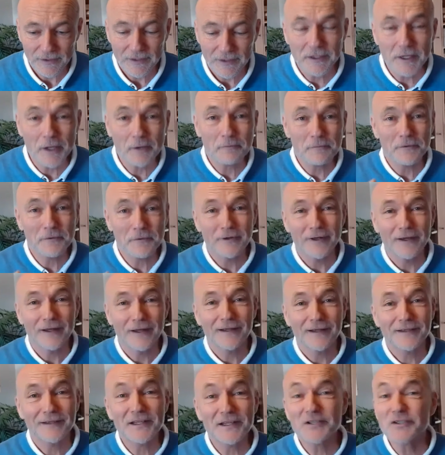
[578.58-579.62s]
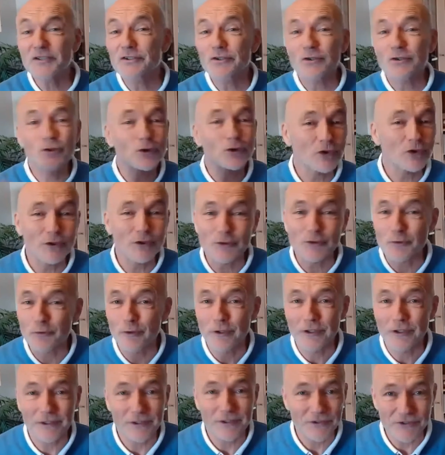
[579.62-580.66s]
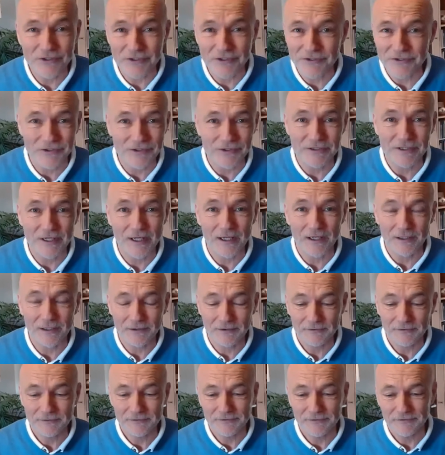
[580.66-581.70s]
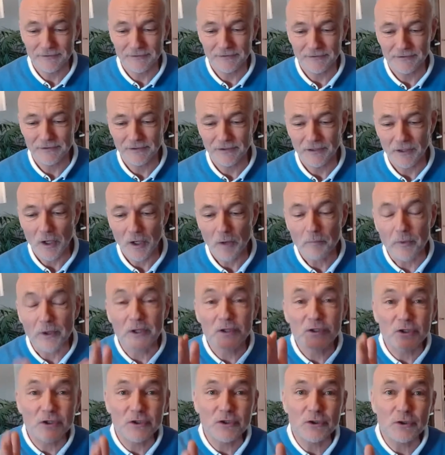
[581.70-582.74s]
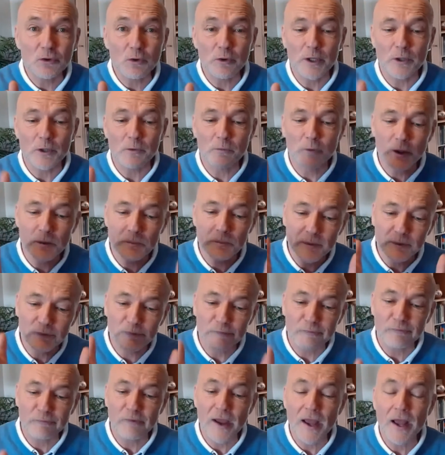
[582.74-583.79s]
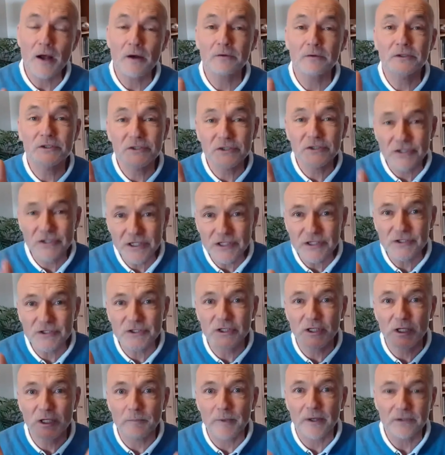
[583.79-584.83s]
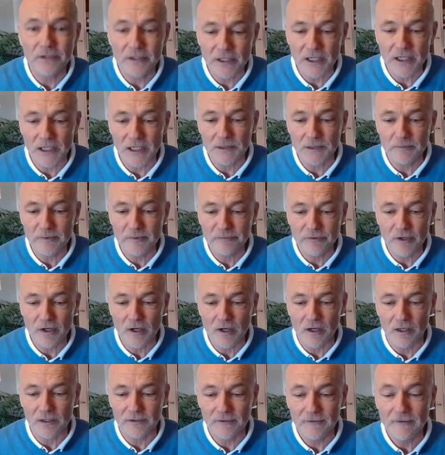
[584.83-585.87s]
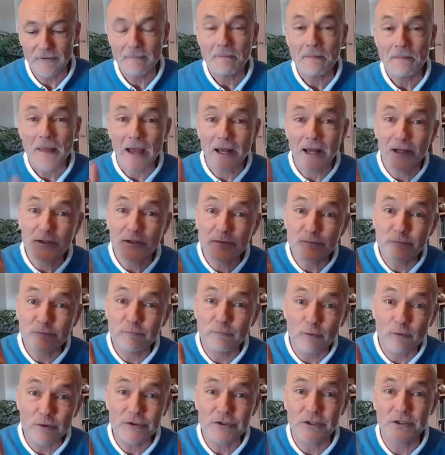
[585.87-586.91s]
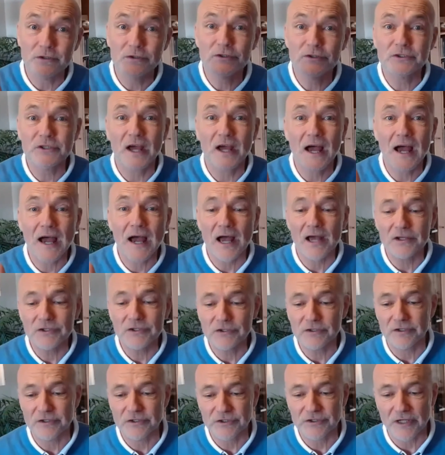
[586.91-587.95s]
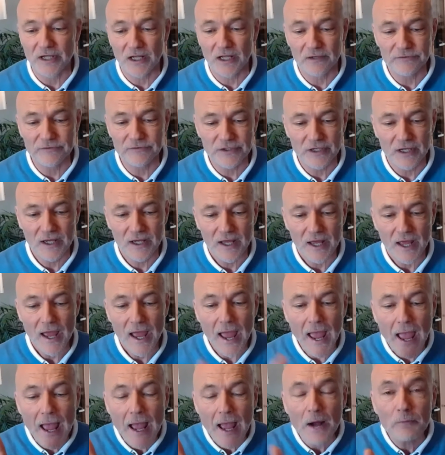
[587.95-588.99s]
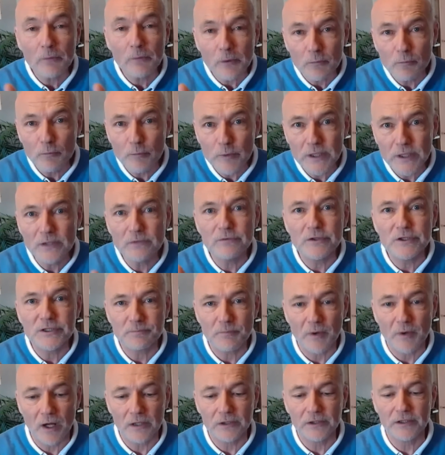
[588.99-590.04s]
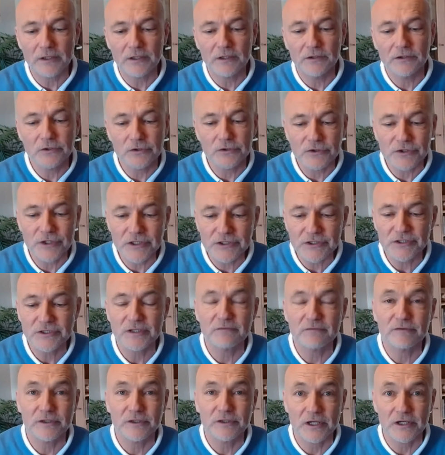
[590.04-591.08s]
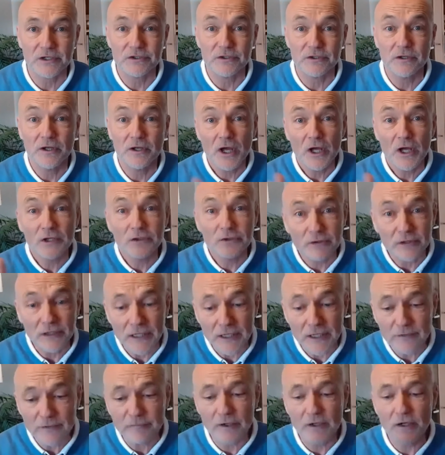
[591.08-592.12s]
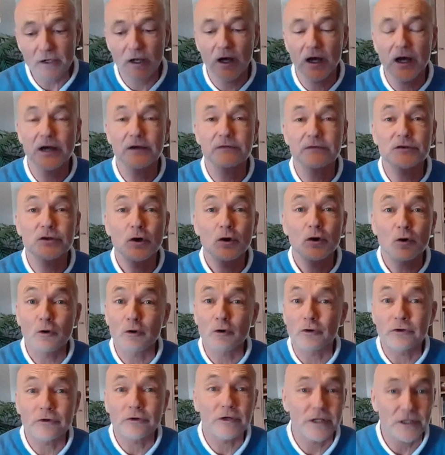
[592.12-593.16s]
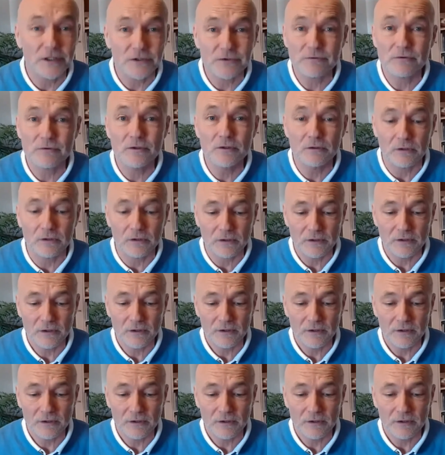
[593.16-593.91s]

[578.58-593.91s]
Now, this is just a story that Jesus is telling, but it's a story with a profound teaching about the kingdom of God. And it's forcing us to ask ourselves, how are we responding to Jesus' invitation to live our lives under his rule?